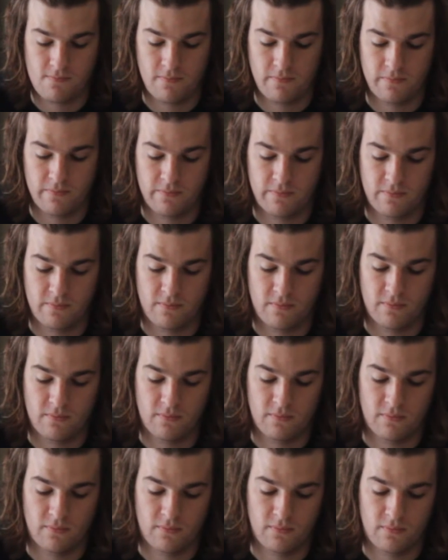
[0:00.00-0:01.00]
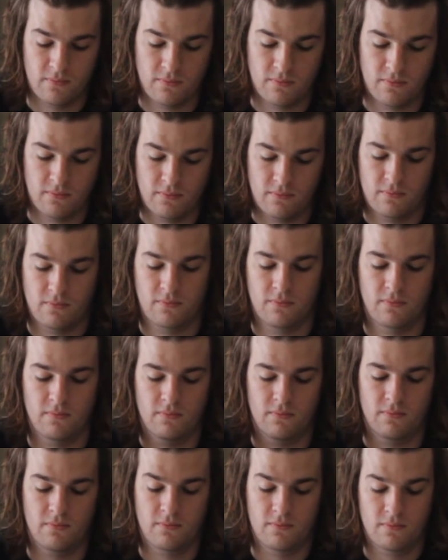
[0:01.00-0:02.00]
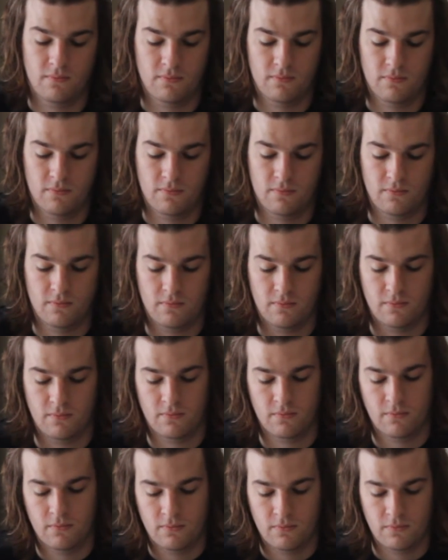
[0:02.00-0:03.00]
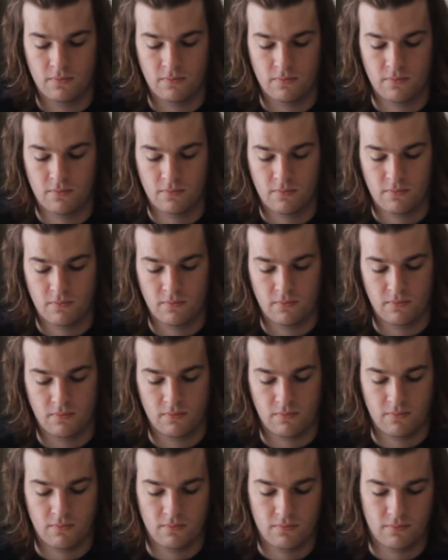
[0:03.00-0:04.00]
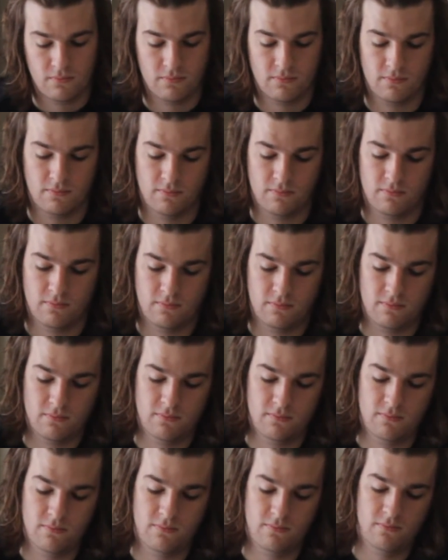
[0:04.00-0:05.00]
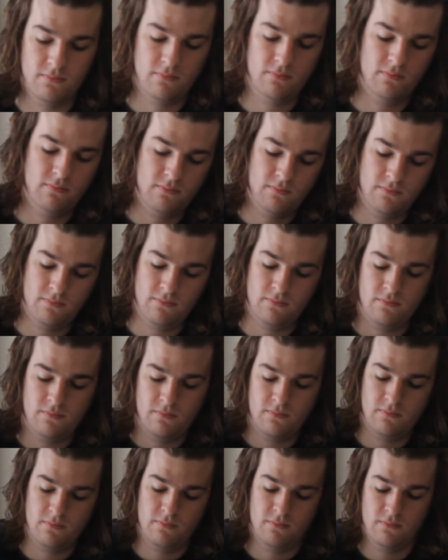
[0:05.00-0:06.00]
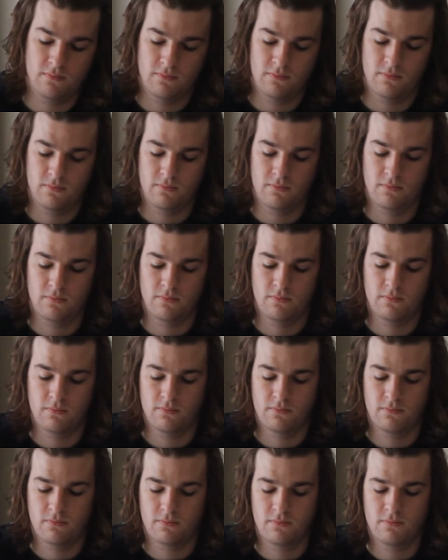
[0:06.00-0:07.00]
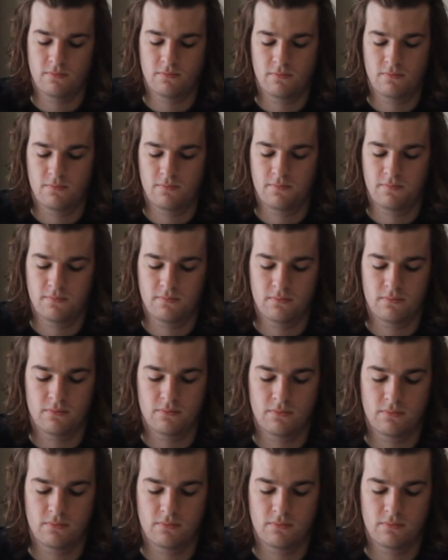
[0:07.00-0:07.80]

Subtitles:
No words are spoken by the person on screen.